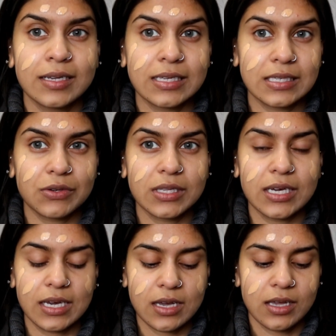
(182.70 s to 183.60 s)
Doesn't
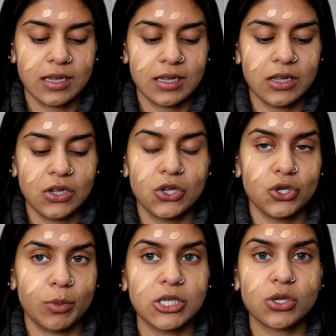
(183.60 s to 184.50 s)
really
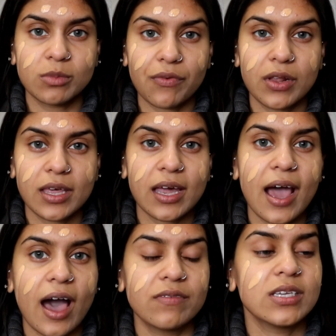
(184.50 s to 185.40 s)
do much. So I'm definitely going
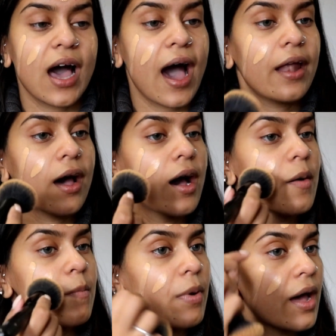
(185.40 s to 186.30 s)
to have to add
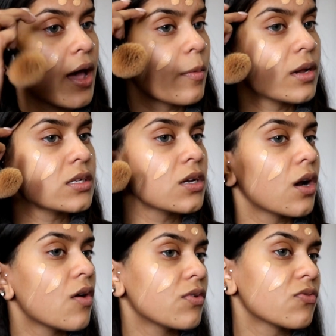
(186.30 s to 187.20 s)
up, but I'm going to
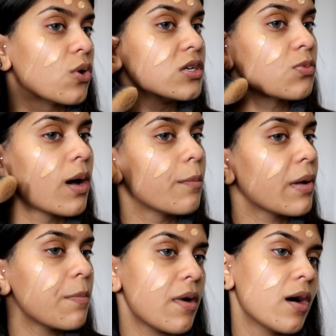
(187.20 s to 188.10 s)
start off, of course, pump
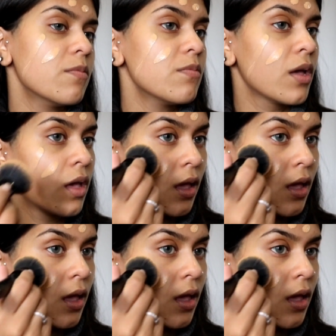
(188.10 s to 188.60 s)
by pump.